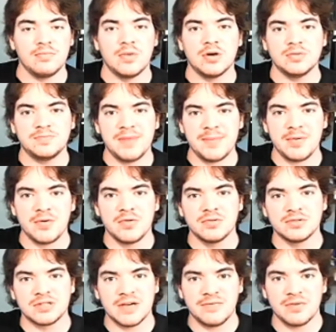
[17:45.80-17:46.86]
Most people
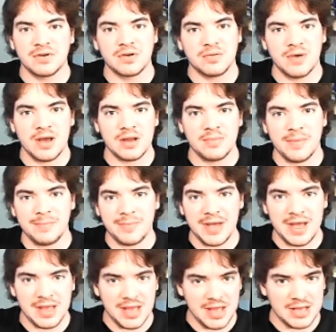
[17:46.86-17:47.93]
who suffer chronic
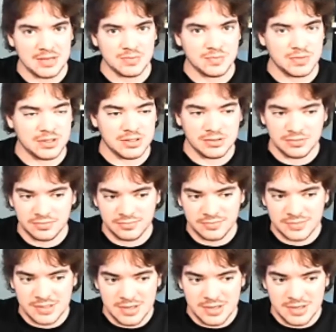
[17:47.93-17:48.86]
backache, well,